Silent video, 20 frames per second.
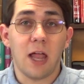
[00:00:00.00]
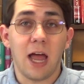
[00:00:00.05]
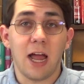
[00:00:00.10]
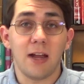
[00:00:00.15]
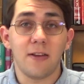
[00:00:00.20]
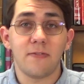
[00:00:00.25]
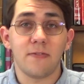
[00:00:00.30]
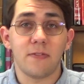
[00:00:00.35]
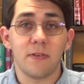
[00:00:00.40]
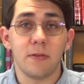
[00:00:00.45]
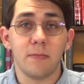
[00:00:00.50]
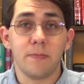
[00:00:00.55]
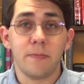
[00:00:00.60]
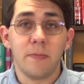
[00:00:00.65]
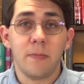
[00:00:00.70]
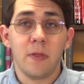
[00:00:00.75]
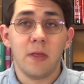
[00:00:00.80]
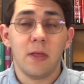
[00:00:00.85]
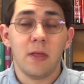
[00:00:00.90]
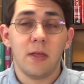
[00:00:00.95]
life, and
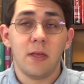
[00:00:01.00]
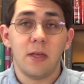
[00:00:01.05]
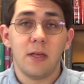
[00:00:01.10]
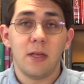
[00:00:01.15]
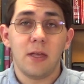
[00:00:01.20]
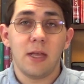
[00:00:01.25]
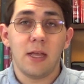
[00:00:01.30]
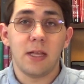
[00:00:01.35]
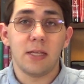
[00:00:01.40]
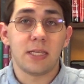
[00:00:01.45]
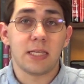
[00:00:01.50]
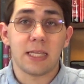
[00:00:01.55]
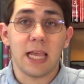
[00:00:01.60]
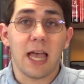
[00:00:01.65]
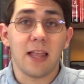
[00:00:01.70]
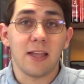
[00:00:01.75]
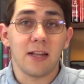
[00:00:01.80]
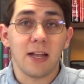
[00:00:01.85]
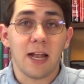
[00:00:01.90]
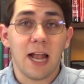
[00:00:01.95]
it's
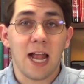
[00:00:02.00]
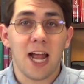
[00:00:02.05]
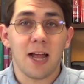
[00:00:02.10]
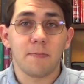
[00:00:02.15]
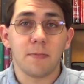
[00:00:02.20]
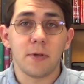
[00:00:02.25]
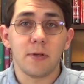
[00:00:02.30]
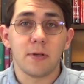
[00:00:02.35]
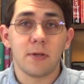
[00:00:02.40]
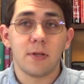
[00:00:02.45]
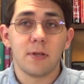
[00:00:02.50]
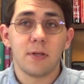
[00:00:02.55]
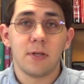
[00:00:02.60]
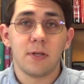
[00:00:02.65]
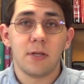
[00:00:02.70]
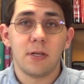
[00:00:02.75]
sad that it happened.